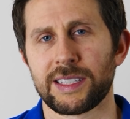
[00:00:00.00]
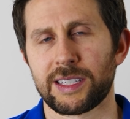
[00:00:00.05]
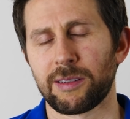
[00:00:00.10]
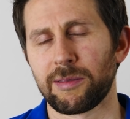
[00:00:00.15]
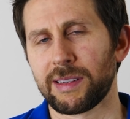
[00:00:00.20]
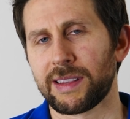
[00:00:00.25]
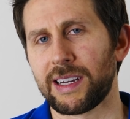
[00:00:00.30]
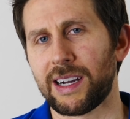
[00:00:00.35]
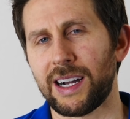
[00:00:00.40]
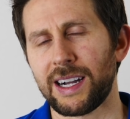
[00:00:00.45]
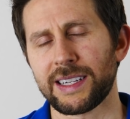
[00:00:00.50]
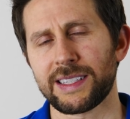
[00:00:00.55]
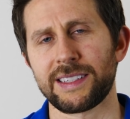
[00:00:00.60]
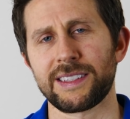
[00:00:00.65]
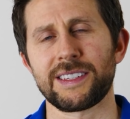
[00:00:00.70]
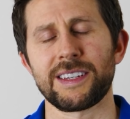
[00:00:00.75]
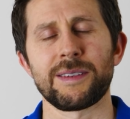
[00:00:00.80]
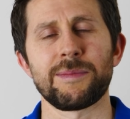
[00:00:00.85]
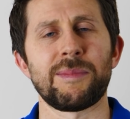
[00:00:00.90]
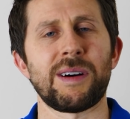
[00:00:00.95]
So with
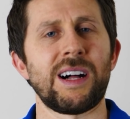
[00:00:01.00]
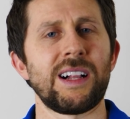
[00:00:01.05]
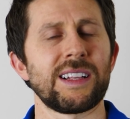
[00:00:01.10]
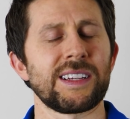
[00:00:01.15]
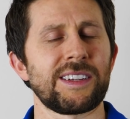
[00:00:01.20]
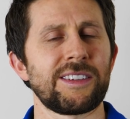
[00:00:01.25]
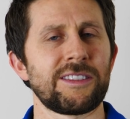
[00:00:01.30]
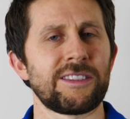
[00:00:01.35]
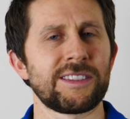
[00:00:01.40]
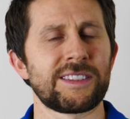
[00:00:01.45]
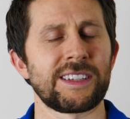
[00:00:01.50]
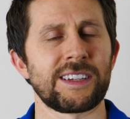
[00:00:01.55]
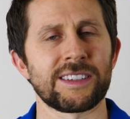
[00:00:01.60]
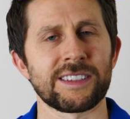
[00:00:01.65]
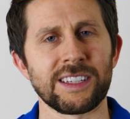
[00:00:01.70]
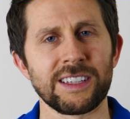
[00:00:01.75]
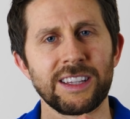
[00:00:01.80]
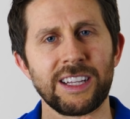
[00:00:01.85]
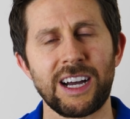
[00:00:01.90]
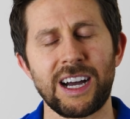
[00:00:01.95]
oxygen molecules,
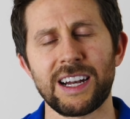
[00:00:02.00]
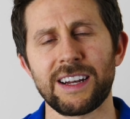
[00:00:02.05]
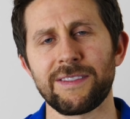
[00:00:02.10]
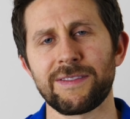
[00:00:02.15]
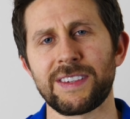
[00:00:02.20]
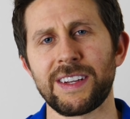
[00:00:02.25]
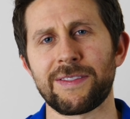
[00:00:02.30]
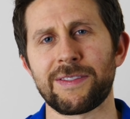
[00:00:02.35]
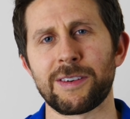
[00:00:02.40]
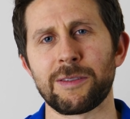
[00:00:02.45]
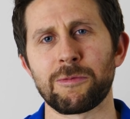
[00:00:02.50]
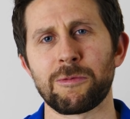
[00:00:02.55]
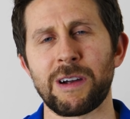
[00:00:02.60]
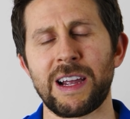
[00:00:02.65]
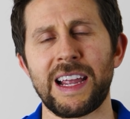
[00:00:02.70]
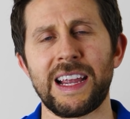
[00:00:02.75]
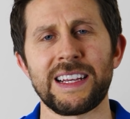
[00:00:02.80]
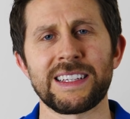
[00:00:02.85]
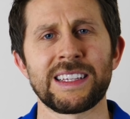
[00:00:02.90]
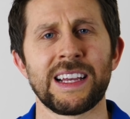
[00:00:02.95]
there's a lot of different
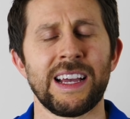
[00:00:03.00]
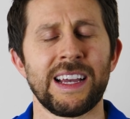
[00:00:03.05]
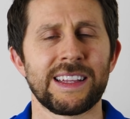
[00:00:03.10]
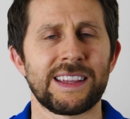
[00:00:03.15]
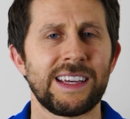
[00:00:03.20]
ways